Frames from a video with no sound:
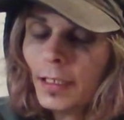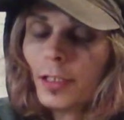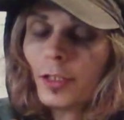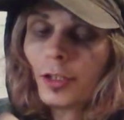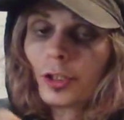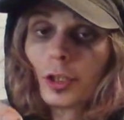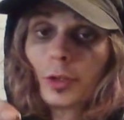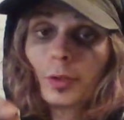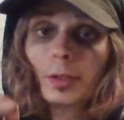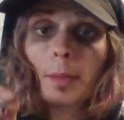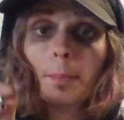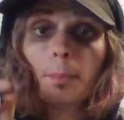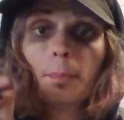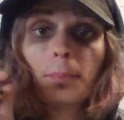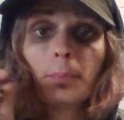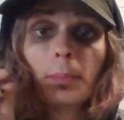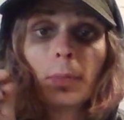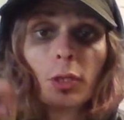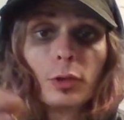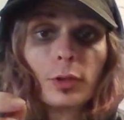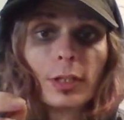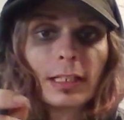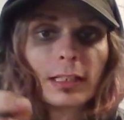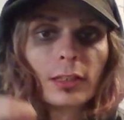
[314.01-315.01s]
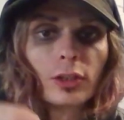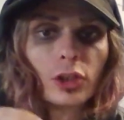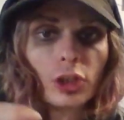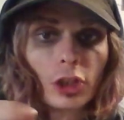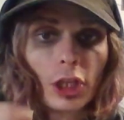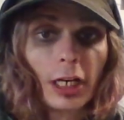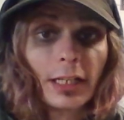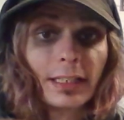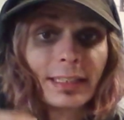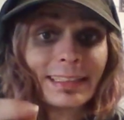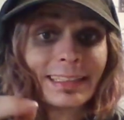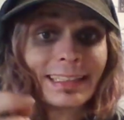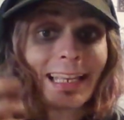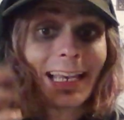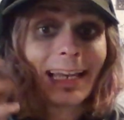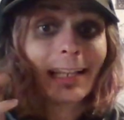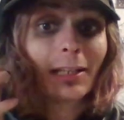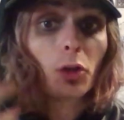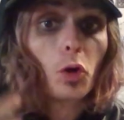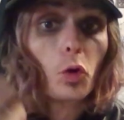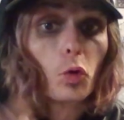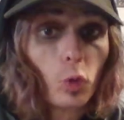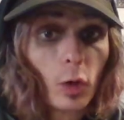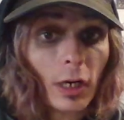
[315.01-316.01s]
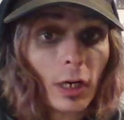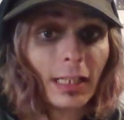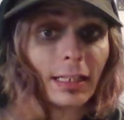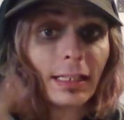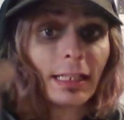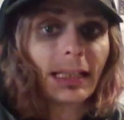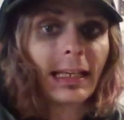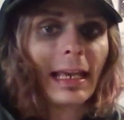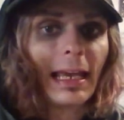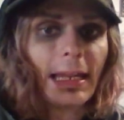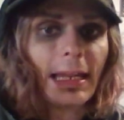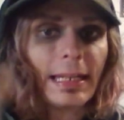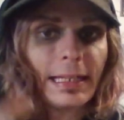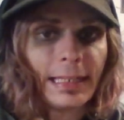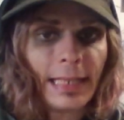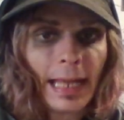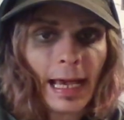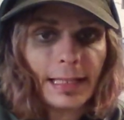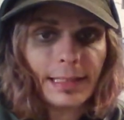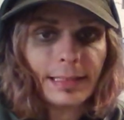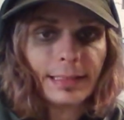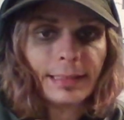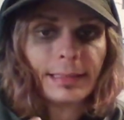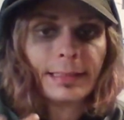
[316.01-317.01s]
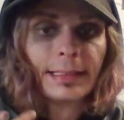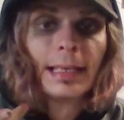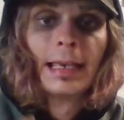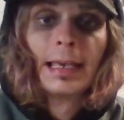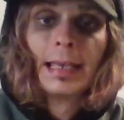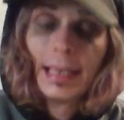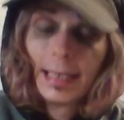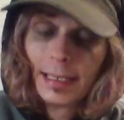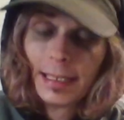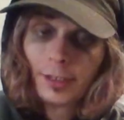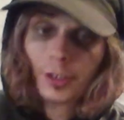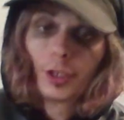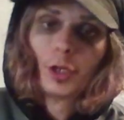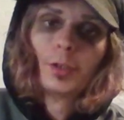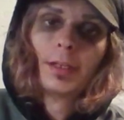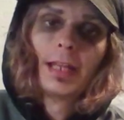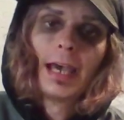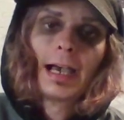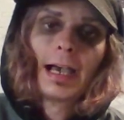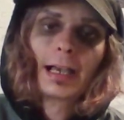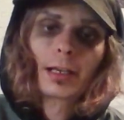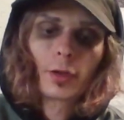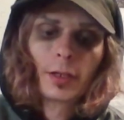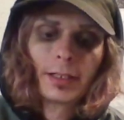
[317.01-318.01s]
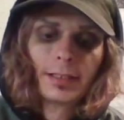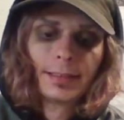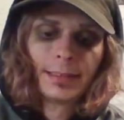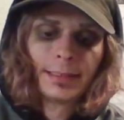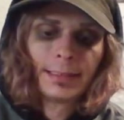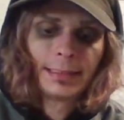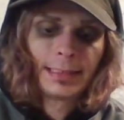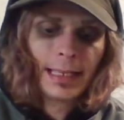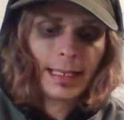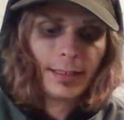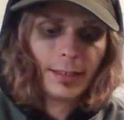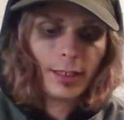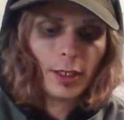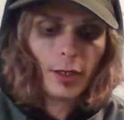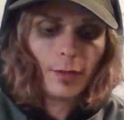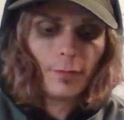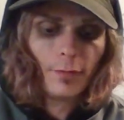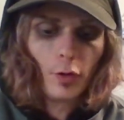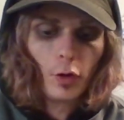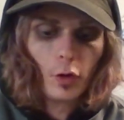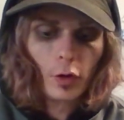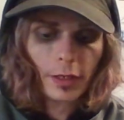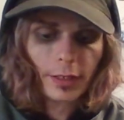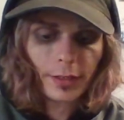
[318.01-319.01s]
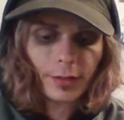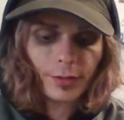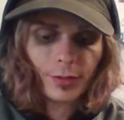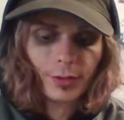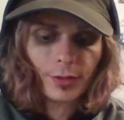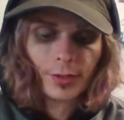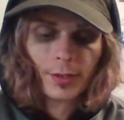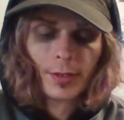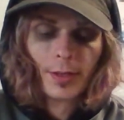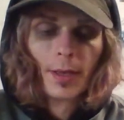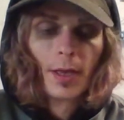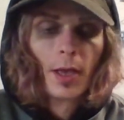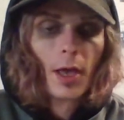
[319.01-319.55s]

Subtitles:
So the music starts getting really intense into that crescendo of horns.